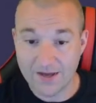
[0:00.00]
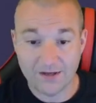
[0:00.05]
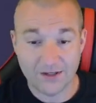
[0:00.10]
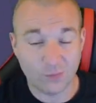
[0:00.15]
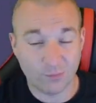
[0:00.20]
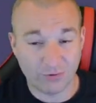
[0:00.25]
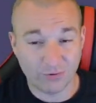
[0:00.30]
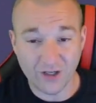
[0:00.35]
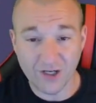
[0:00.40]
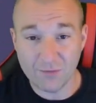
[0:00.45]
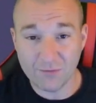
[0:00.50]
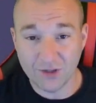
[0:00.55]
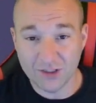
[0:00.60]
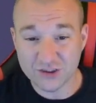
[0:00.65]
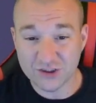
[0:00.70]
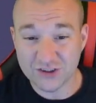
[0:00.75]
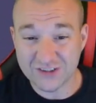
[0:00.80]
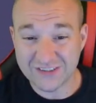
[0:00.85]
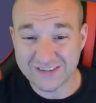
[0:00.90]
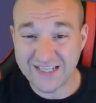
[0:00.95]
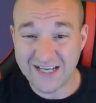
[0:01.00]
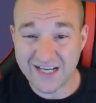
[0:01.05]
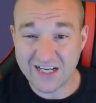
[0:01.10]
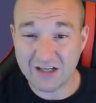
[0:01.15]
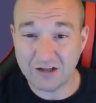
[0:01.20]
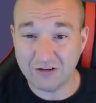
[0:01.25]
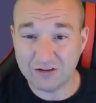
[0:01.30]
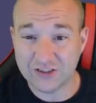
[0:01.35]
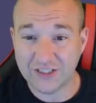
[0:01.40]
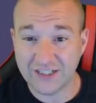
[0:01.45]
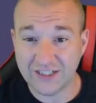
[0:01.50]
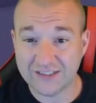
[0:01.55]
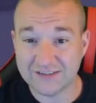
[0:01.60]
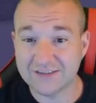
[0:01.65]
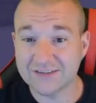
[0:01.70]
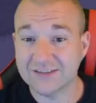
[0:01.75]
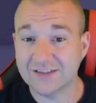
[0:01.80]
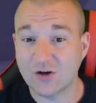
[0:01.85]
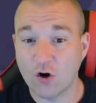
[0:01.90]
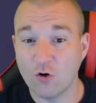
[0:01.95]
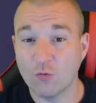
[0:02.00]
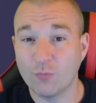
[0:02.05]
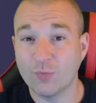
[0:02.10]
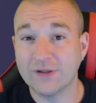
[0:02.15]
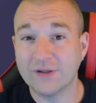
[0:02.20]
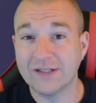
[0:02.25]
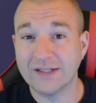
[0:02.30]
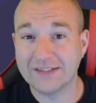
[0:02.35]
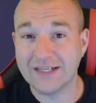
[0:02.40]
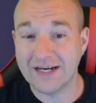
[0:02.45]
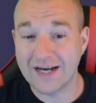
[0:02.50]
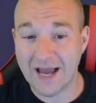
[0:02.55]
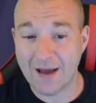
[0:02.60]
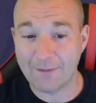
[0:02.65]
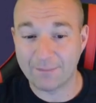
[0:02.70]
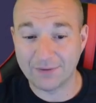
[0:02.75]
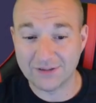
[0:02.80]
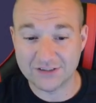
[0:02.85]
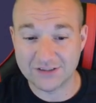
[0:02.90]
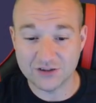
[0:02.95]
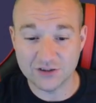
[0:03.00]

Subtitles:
You're pretty much just taking your chances and hoping that that happens,